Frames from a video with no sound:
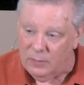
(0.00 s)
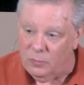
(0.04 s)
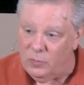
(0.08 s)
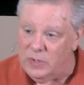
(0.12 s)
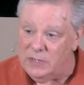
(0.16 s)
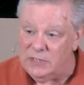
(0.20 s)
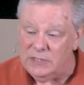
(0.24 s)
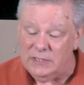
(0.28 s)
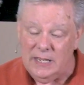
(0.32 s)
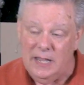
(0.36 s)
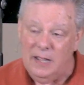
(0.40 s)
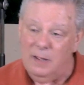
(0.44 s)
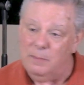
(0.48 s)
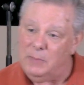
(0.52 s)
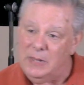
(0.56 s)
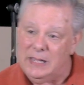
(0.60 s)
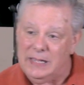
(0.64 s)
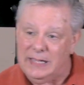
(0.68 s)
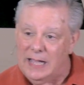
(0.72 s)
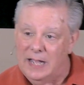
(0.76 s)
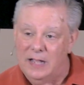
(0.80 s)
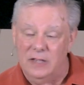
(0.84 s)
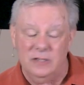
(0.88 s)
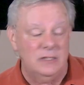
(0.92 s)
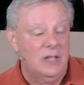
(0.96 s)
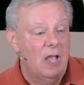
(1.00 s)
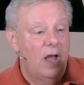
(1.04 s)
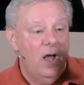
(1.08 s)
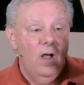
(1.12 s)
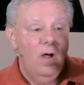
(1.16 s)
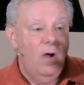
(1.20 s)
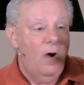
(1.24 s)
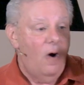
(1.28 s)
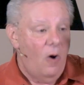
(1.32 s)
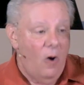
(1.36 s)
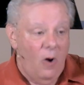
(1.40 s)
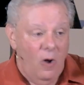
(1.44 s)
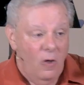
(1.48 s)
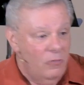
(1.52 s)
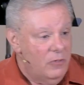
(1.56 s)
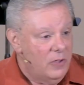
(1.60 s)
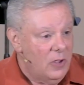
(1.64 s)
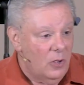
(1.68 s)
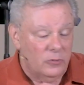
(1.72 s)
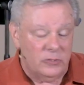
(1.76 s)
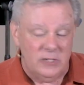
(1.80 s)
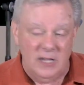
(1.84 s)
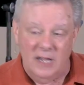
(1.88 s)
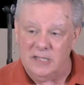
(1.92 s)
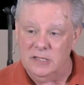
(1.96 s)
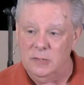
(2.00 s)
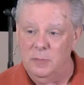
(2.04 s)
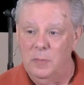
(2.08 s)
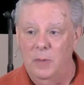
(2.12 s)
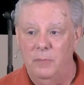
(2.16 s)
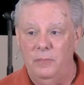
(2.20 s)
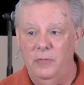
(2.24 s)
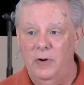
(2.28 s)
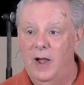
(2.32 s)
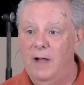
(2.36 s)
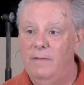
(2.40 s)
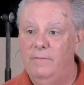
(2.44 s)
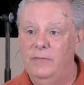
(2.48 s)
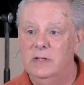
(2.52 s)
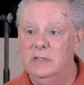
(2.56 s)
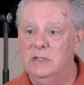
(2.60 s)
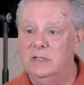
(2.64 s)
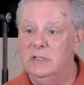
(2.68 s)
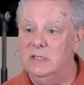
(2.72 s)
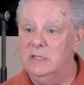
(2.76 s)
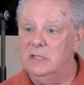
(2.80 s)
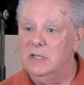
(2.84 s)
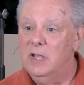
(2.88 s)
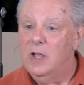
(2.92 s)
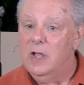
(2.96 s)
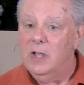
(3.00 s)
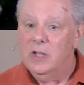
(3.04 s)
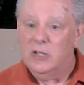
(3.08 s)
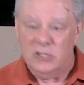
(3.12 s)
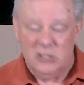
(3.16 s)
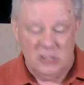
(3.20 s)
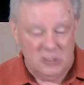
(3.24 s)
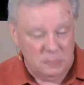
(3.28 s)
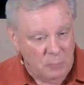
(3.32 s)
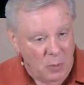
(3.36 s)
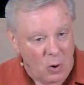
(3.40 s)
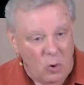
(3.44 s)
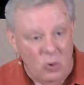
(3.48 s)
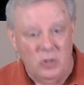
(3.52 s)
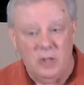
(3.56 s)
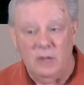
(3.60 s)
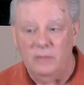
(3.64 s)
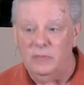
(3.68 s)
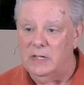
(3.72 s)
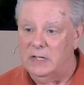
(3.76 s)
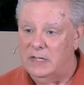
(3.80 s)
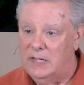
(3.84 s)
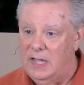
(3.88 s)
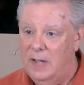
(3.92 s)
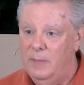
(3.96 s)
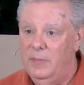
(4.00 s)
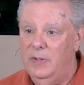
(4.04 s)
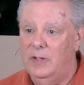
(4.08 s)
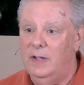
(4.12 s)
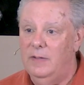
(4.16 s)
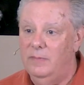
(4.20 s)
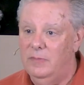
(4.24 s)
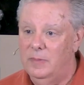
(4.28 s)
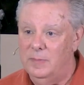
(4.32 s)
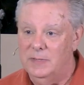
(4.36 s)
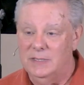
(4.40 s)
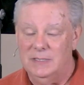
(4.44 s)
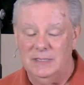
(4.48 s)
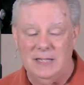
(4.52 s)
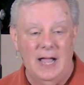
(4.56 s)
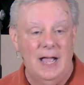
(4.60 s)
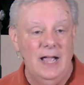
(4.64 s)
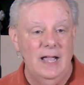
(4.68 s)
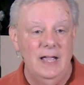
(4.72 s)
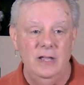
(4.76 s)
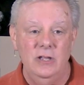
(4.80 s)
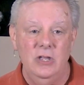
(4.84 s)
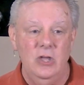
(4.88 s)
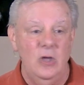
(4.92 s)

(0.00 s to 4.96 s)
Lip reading: And we see it because all the Old Testament prophets spoke of the coming of the Messiah.